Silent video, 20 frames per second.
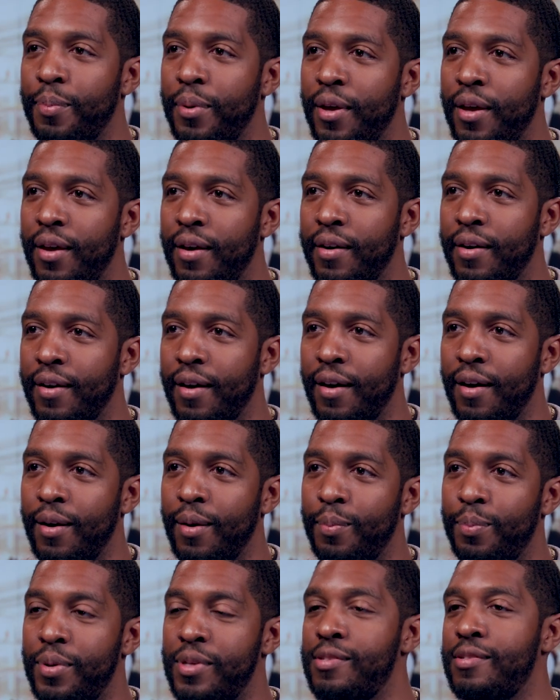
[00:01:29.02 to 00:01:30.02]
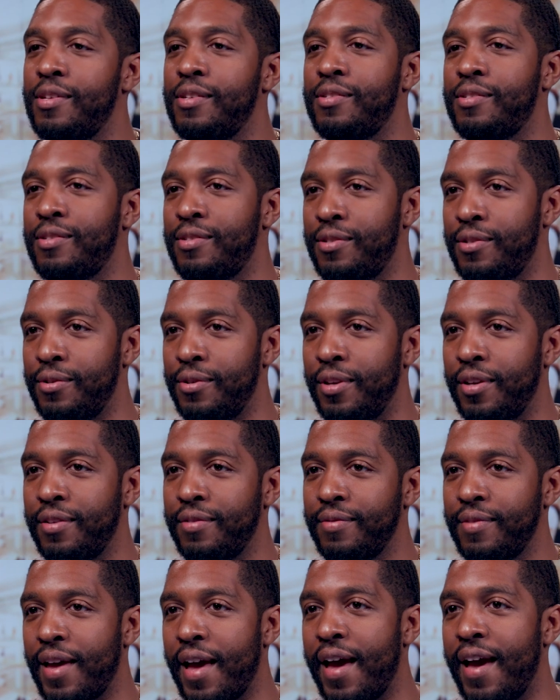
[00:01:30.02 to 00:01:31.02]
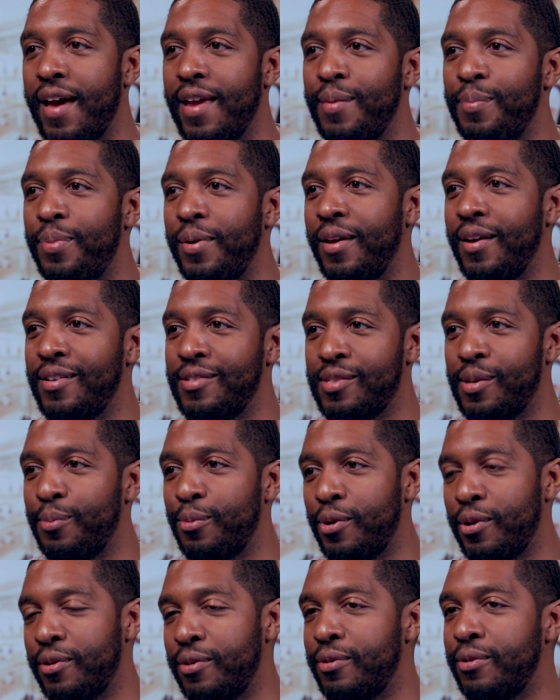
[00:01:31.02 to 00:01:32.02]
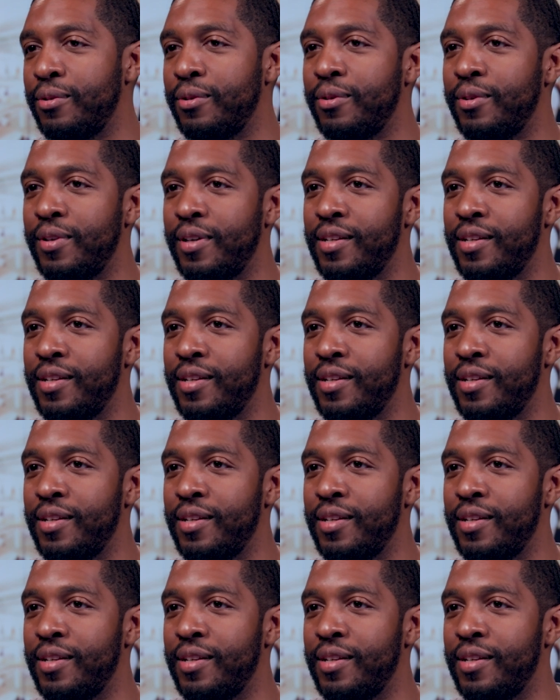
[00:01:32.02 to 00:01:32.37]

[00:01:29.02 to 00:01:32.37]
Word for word: Being a business student and being someone who